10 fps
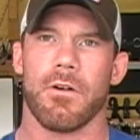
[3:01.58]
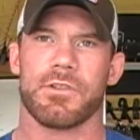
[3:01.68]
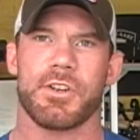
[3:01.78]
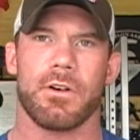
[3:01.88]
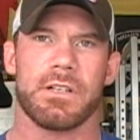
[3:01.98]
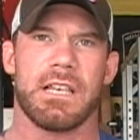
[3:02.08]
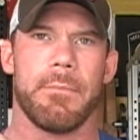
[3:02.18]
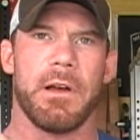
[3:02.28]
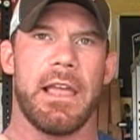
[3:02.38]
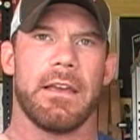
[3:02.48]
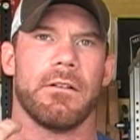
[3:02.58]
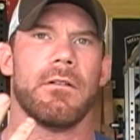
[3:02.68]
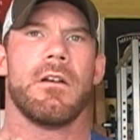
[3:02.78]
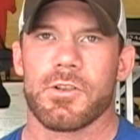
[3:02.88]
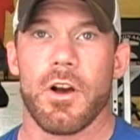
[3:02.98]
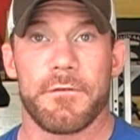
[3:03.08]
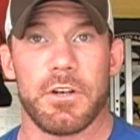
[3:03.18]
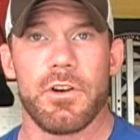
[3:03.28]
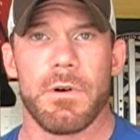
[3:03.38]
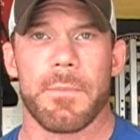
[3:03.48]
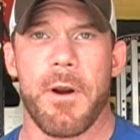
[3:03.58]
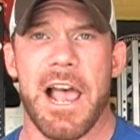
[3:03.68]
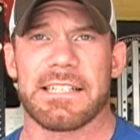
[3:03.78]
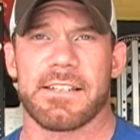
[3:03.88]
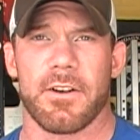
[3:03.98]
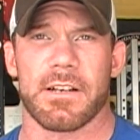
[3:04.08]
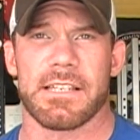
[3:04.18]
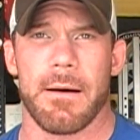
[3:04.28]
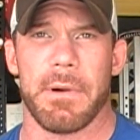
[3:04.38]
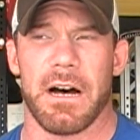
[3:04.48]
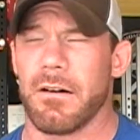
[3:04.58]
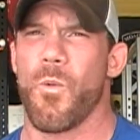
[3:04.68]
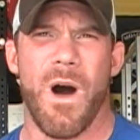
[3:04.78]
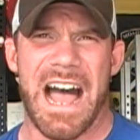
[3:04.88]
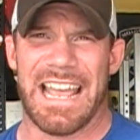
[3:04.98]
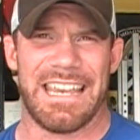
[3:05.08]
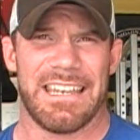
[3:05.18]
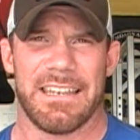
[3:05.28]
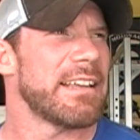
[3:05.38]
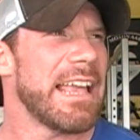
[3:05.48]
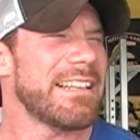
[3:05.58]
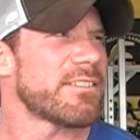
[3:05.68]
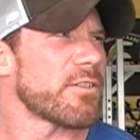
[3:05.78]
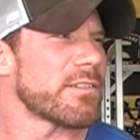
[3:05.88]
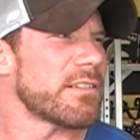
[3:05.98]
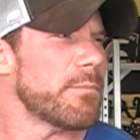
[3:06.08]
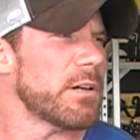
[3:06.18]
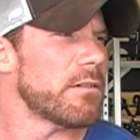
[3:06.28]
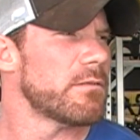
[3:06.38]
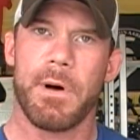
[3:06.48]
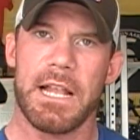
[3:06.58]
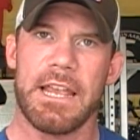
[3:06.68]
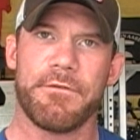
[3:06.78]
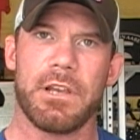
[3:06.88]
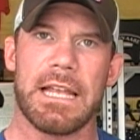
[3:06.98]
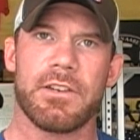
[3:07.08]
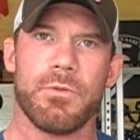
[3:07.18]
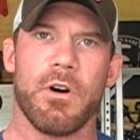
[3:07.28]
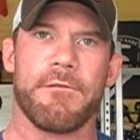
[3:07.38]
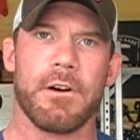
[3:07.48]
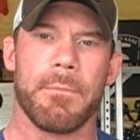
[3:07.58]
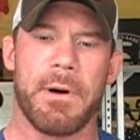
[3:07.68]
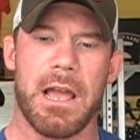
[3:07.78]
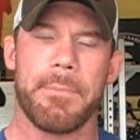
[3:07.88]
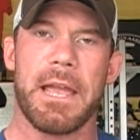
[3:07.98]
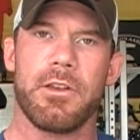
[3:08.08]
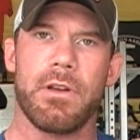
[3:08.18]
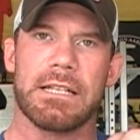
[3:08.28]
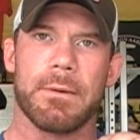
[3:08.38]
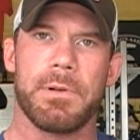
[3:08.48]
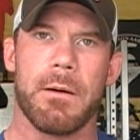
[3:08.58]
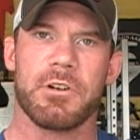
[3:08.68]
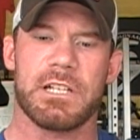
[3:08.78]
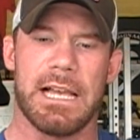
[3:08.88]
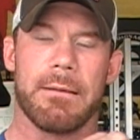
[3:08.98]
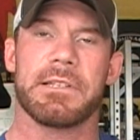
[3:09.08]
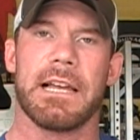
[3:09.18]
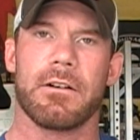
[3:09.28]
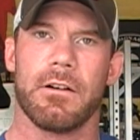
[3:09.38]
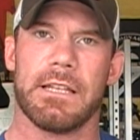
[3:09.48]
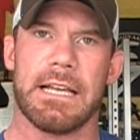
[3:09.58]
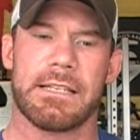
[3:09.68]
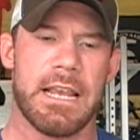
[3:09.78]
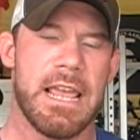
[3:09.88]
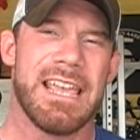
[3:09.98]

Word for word: your own circus dumbbell handle. So if you do want to practice circus dumbbell, why? I hate circus dumbbell. But if you get two more foot of pipe and you get some plumber's clamps like are on this,